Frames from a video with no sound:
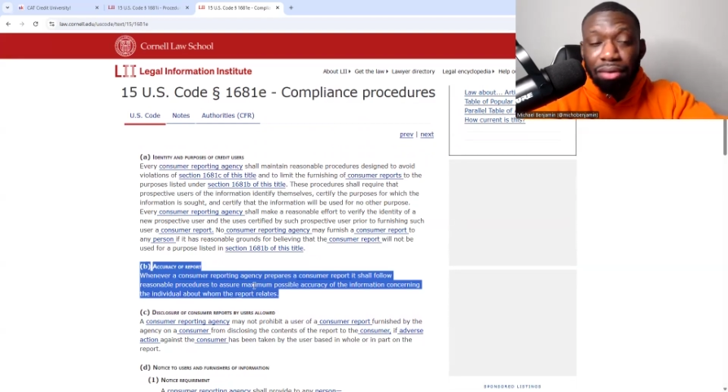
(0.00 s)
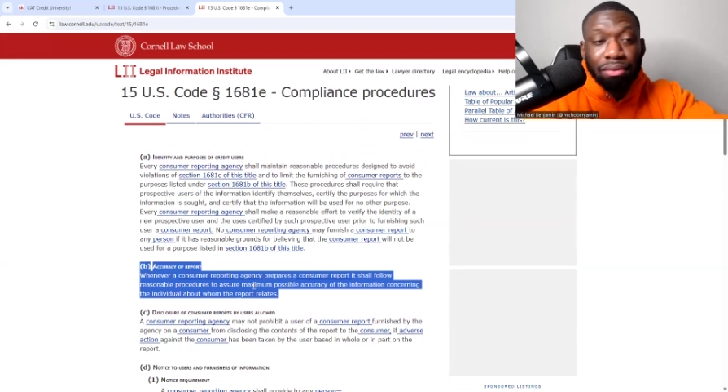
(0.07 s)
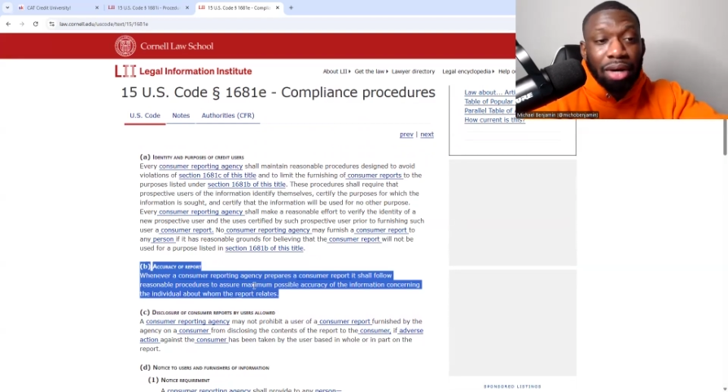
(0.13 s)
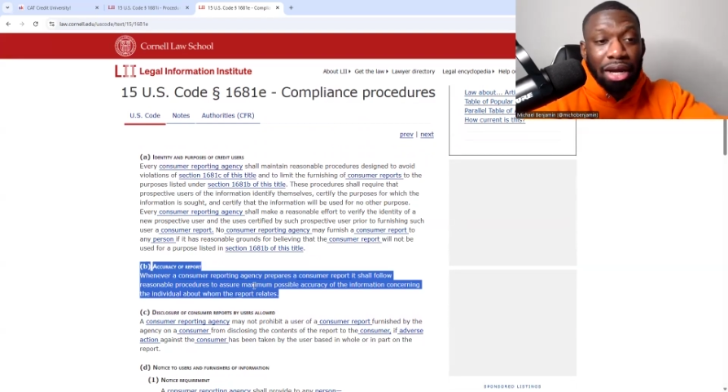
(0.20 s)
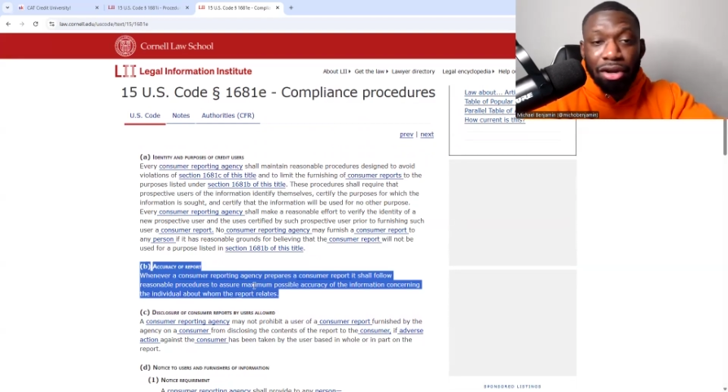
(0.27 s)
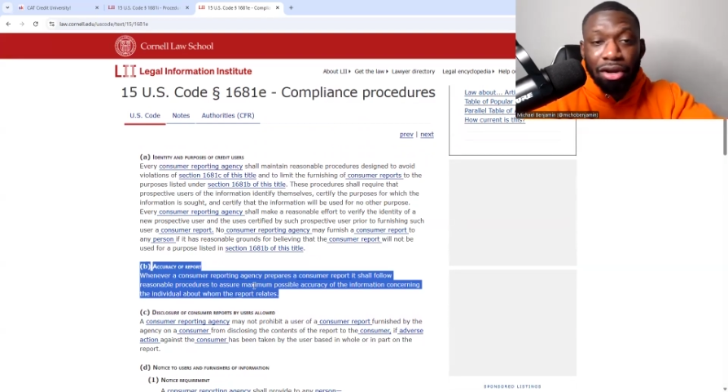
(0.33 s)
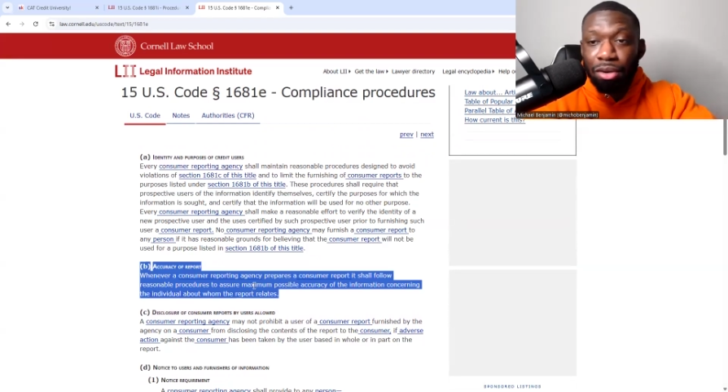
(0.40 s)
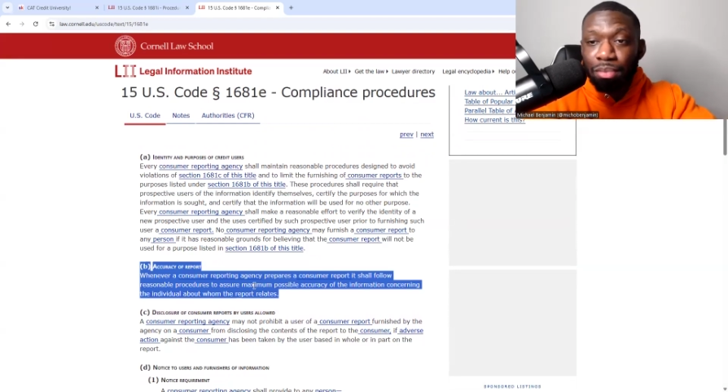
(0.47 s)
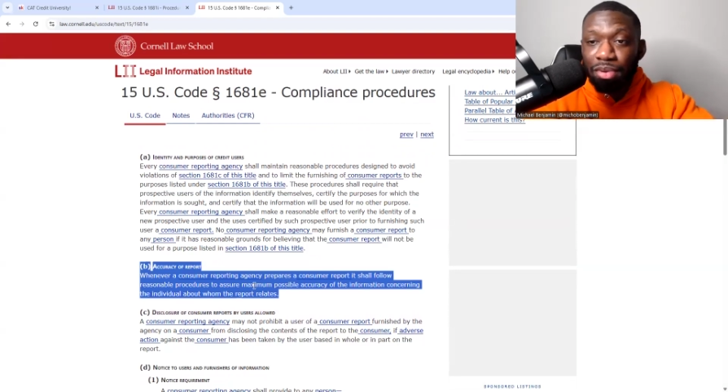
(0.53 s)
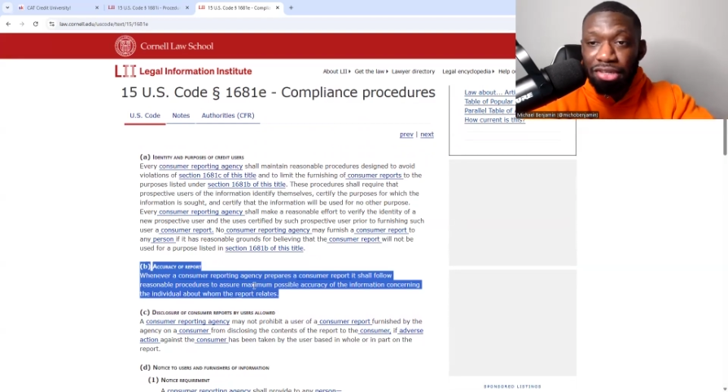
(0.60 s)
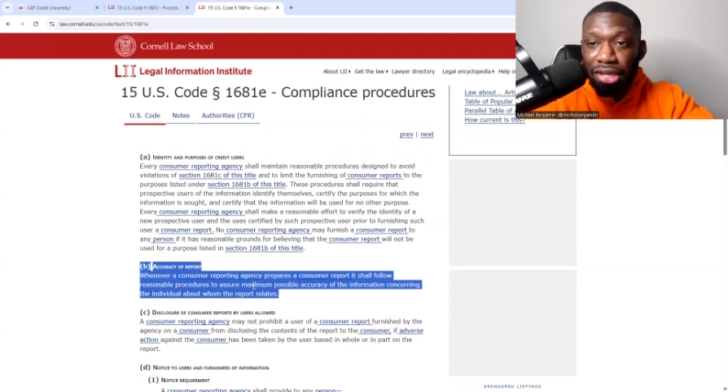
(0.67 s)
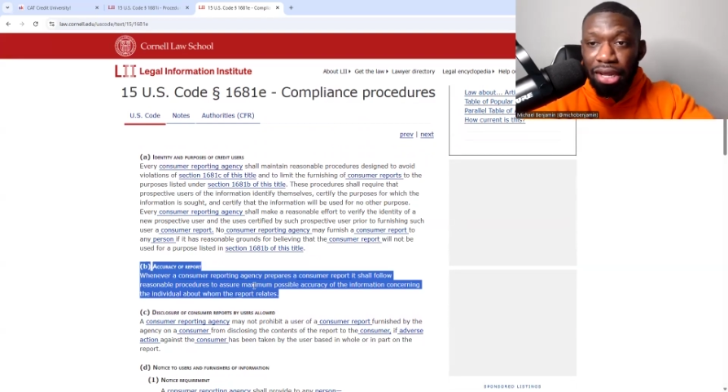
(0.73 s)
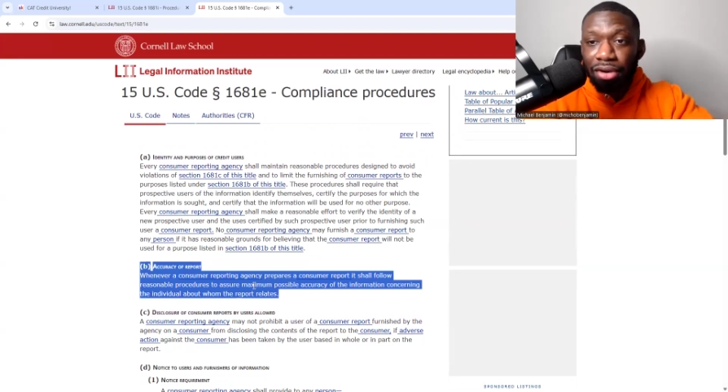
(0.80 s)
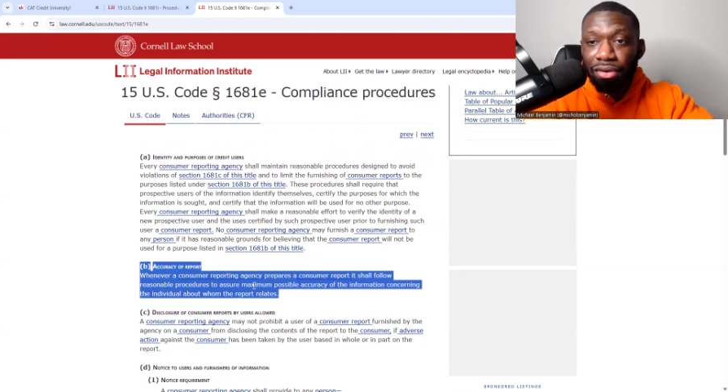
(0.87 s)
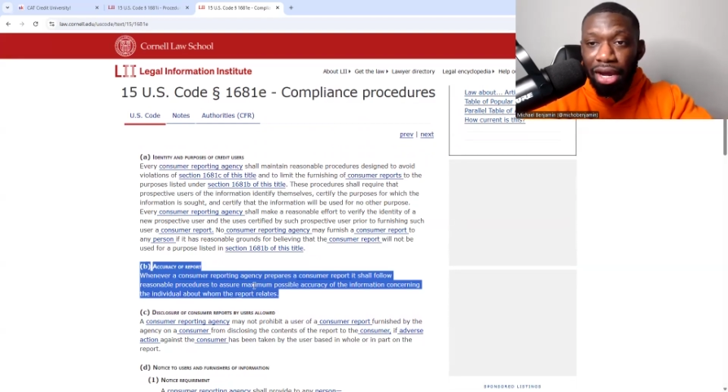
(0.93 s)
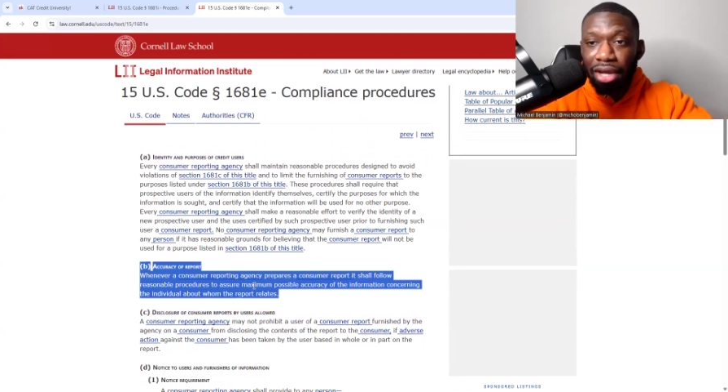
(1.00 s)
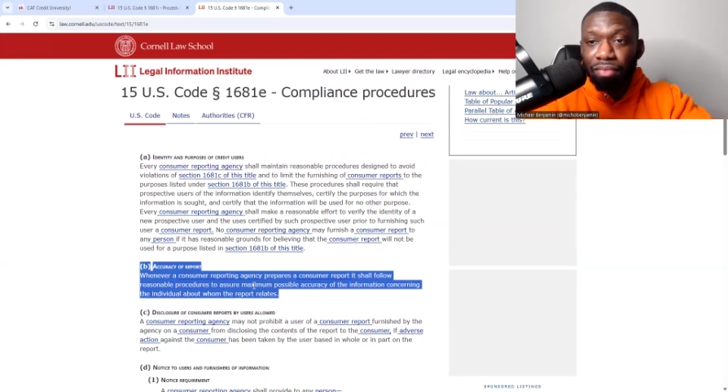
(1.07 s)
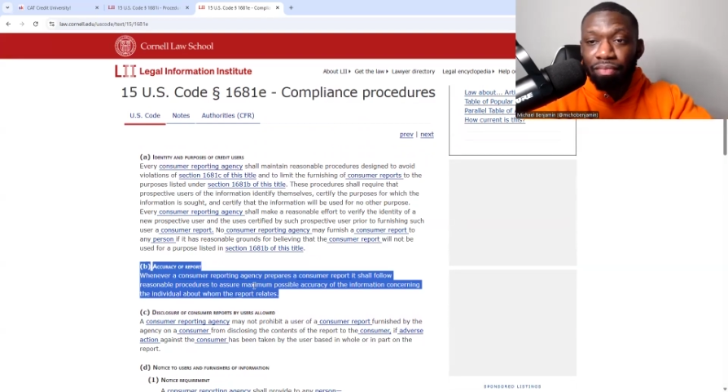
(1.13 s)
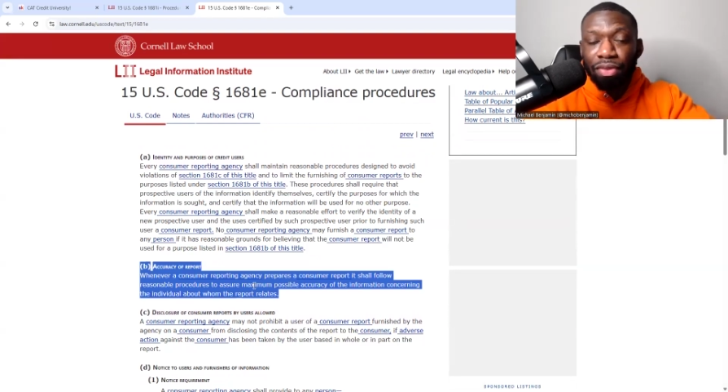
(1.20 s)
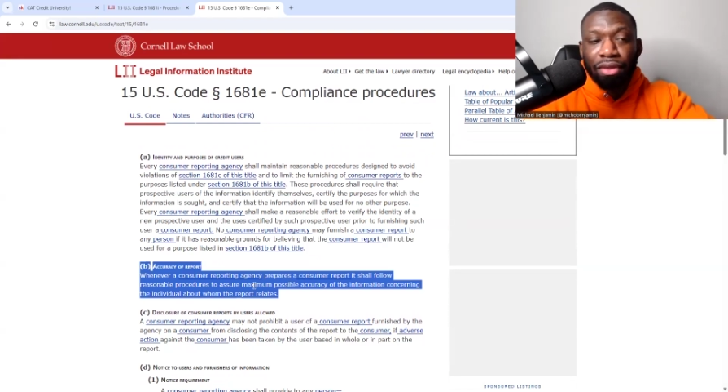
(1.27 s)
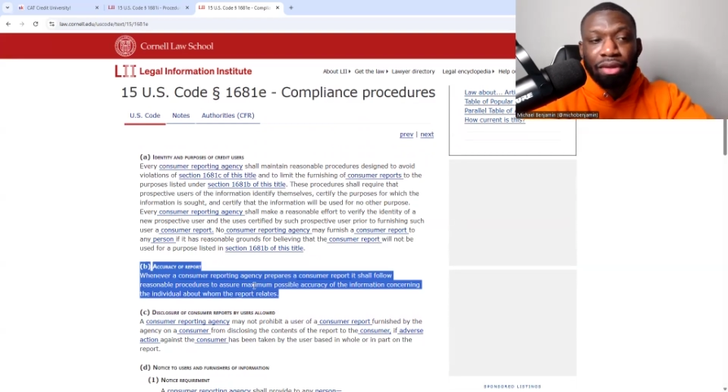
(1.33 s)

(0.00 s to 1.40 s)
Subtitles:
100%, right?